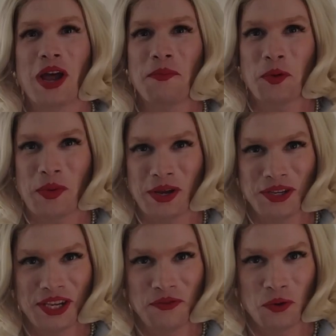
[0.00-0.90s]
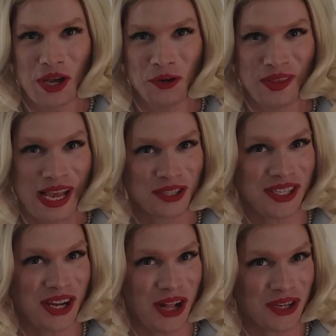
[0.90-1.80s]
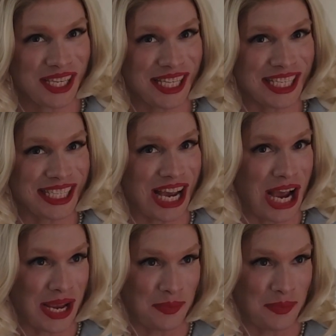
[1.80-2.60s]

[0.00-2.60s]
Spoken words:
not prepared to give you $100,000 at this time.